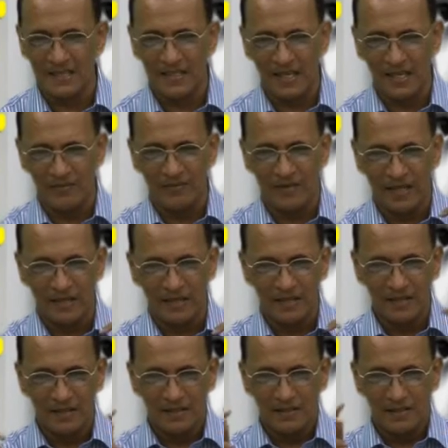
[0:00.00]
they have like
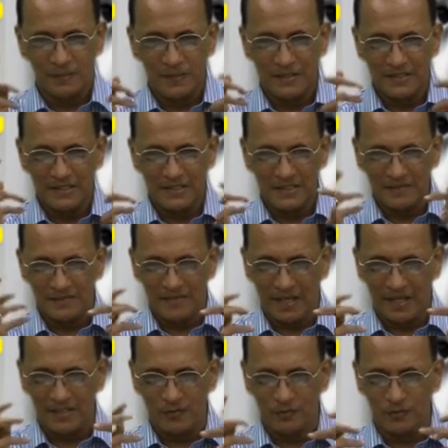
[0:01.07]
repetitive
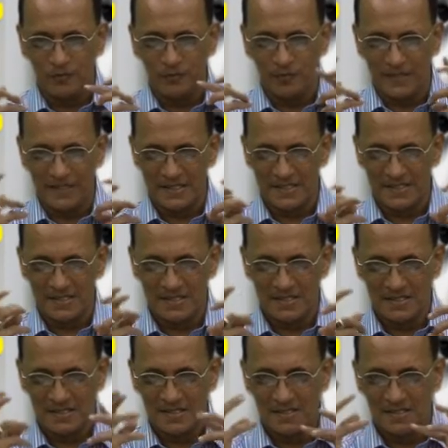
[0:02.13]
hand movements.
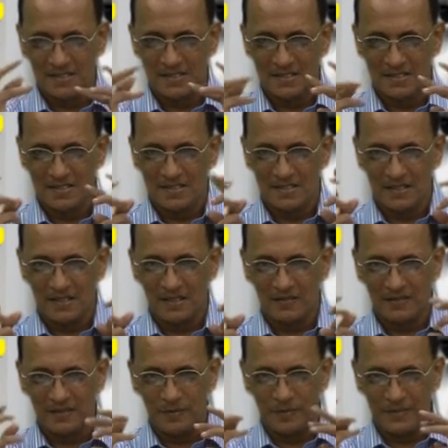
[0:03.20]
They
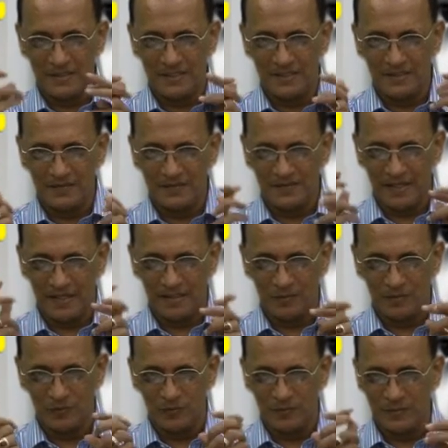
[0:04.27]
have repetitive
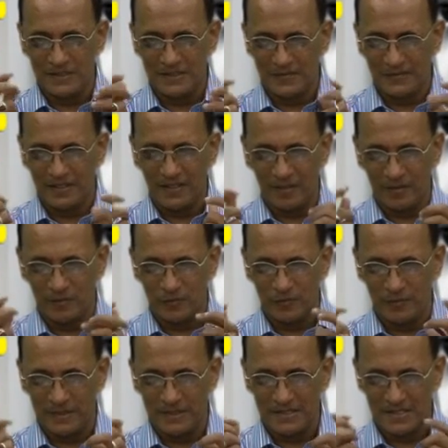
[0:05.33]
hand movements, finger
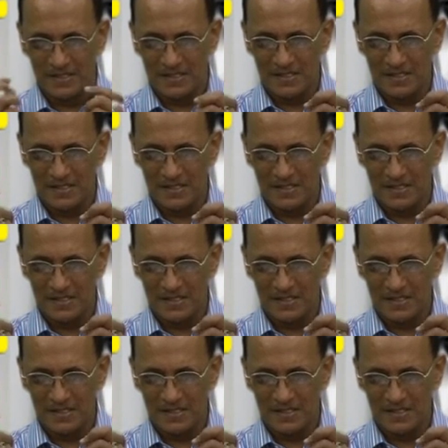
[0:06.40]
movements.